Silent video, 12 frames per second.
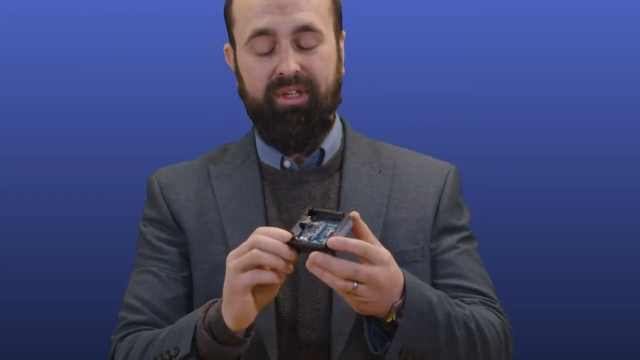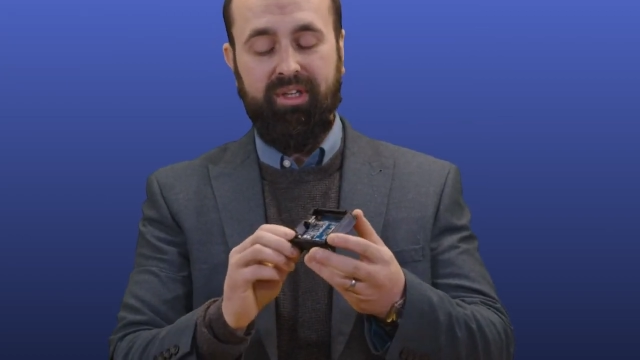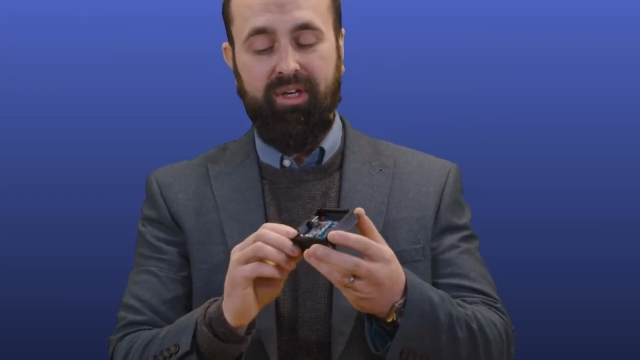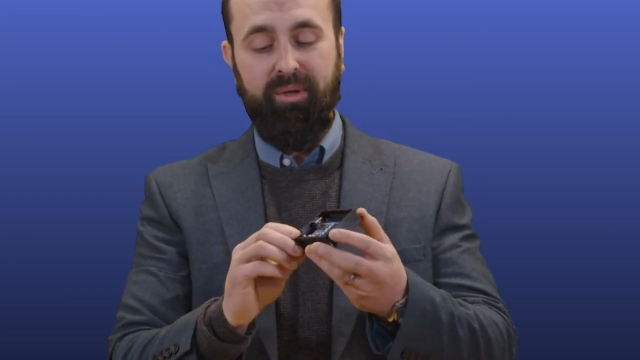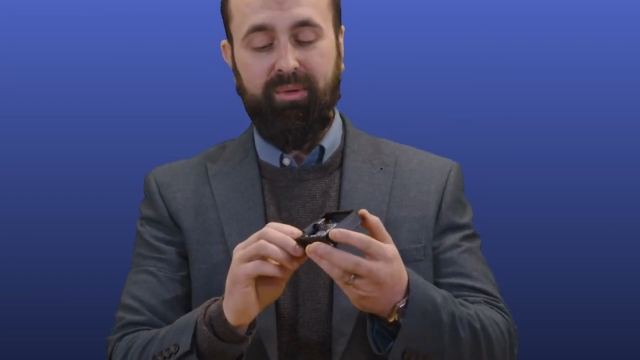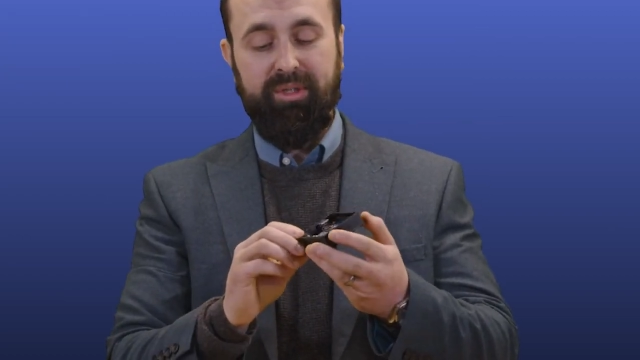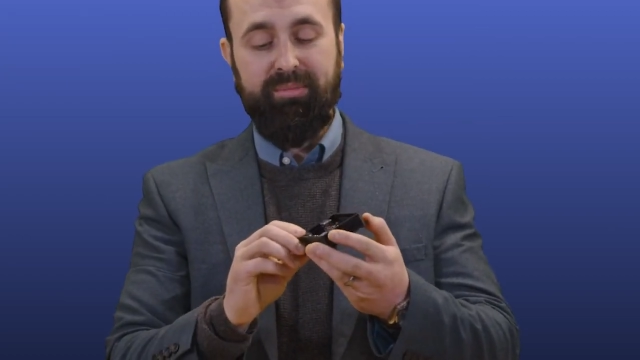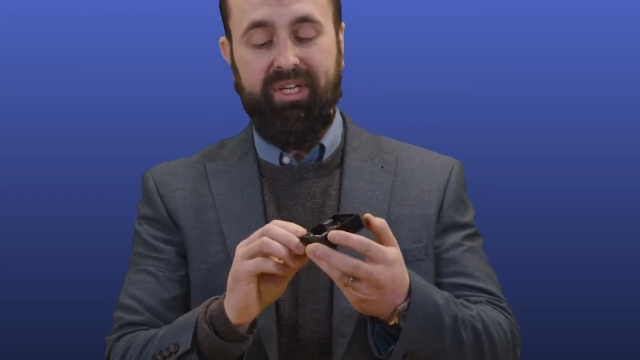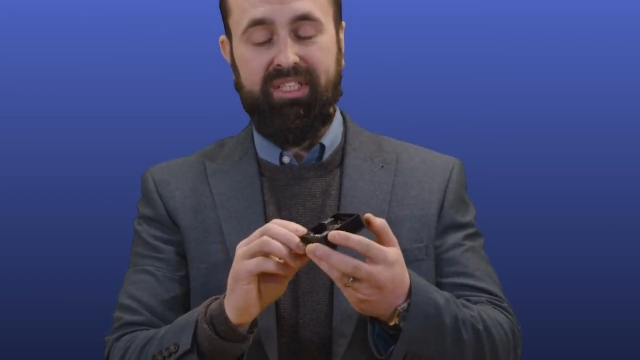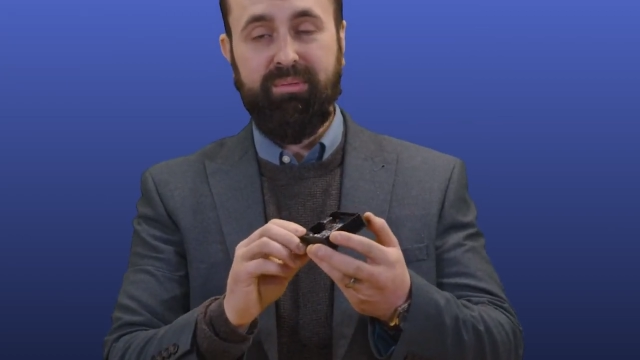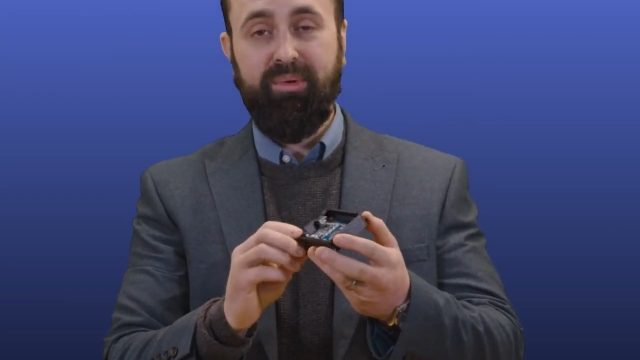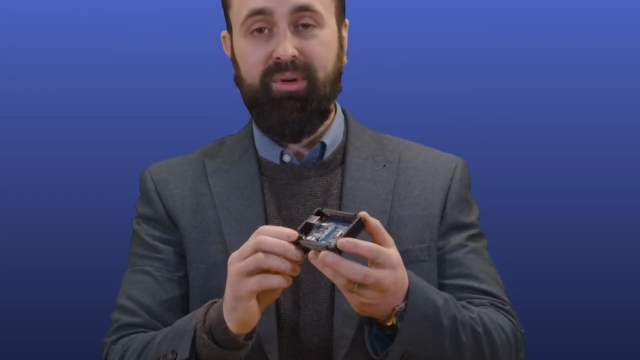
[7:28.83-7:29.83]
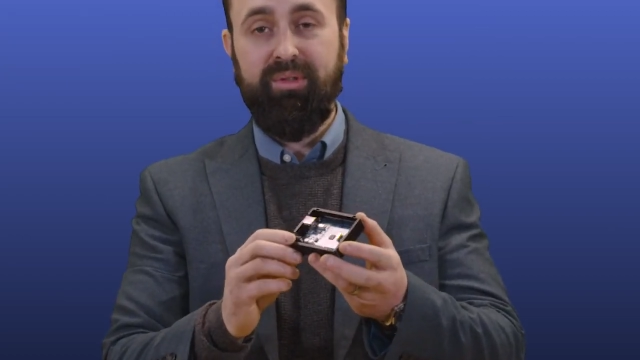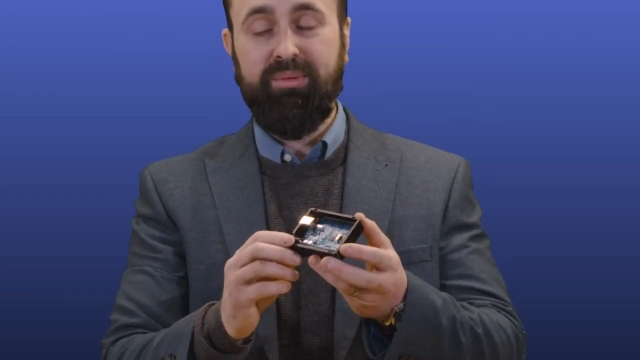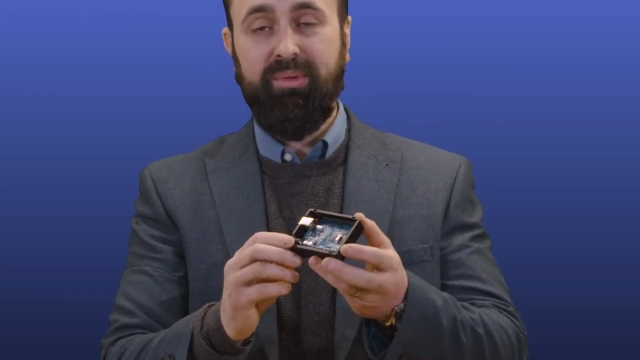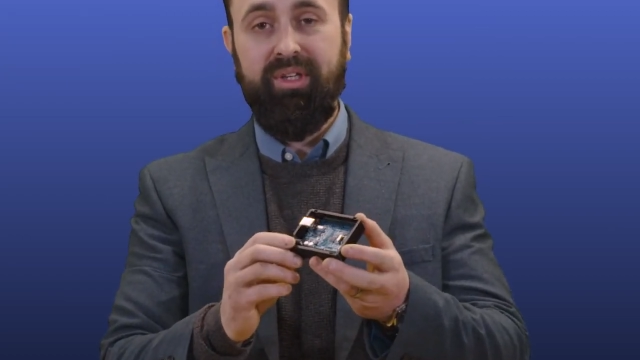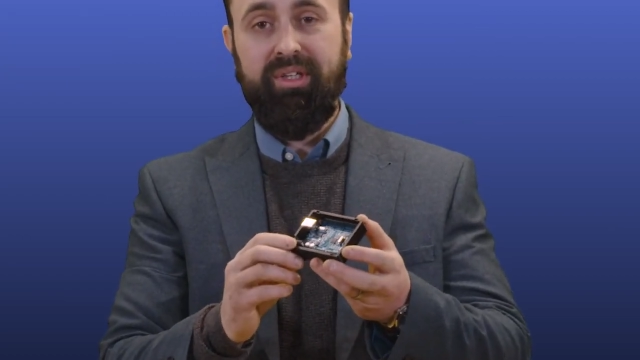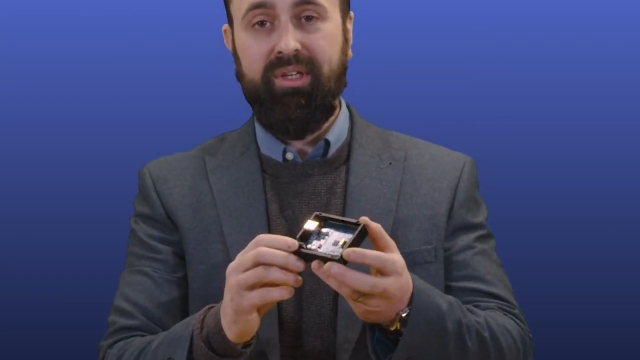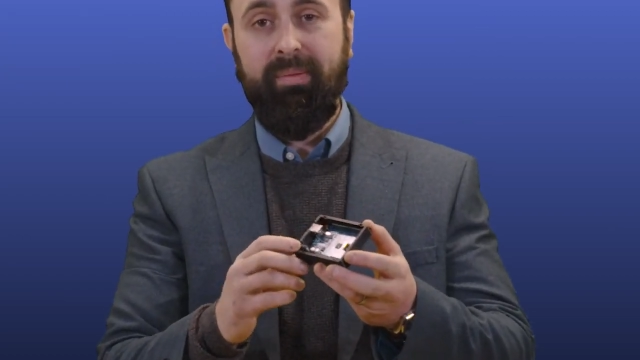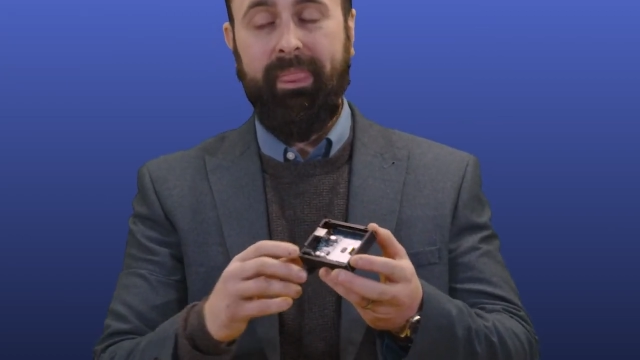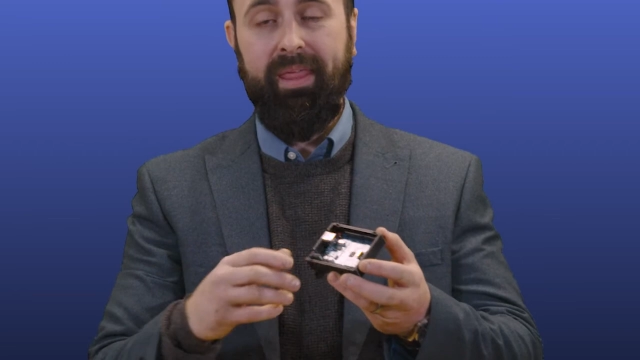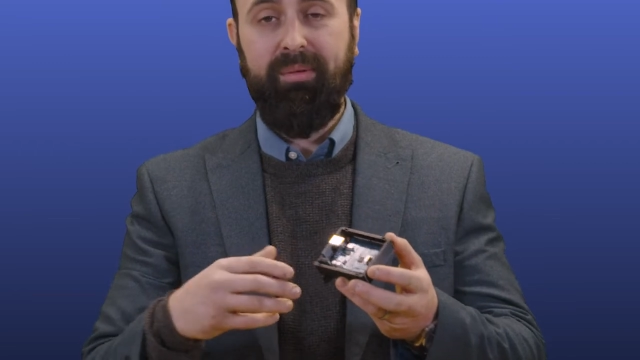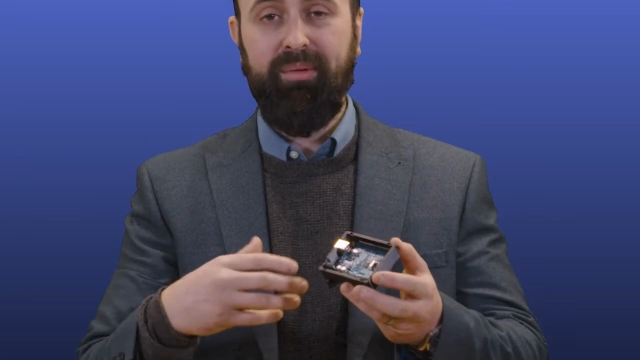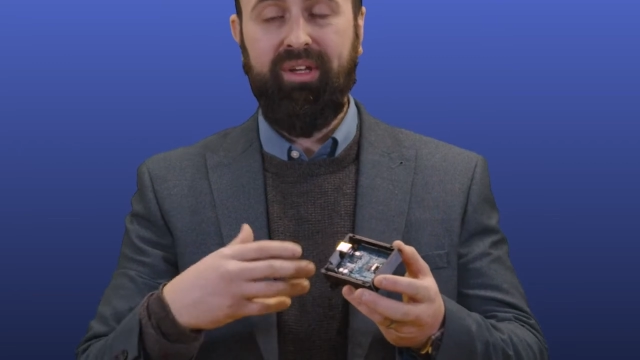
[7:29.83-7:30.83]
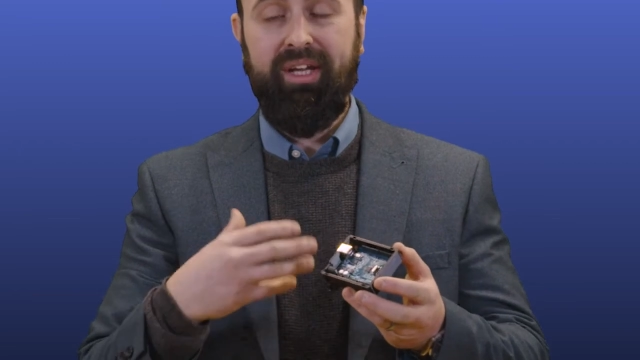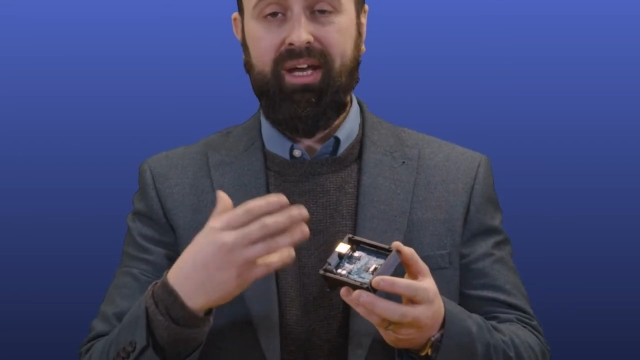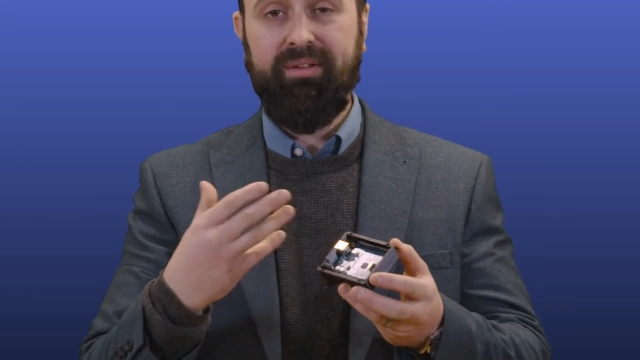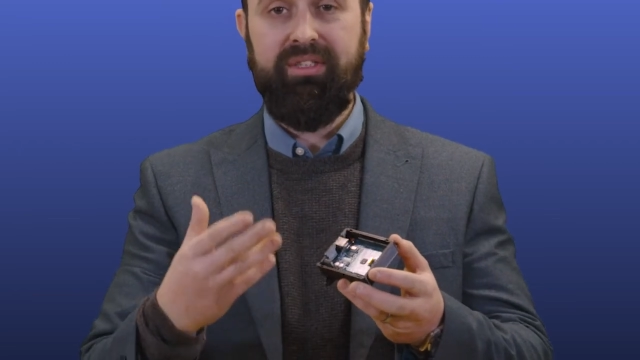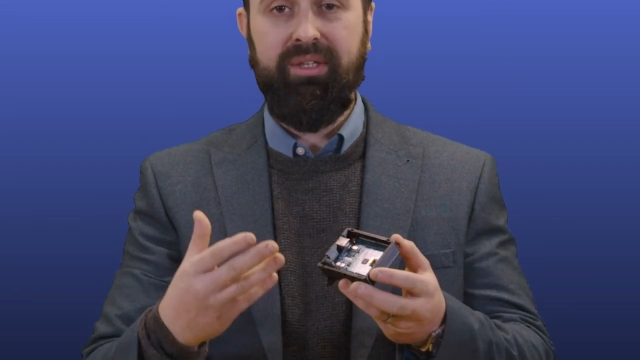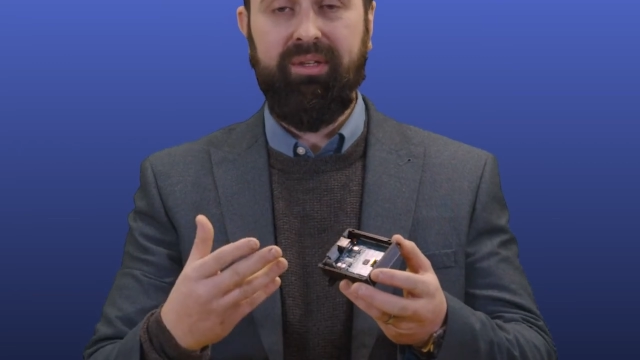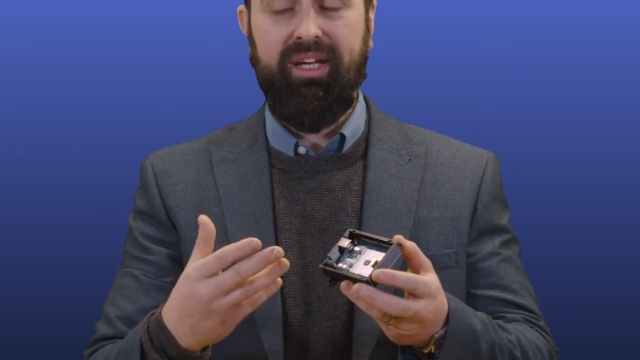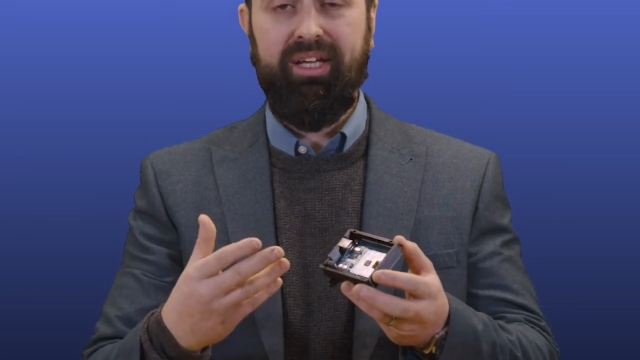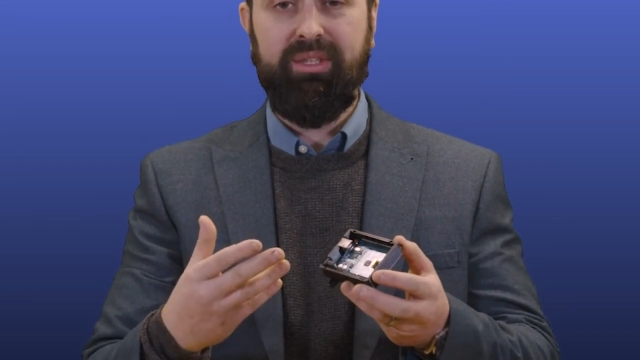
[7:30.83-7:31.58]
the code which makes the product work, and we'll learn how to do that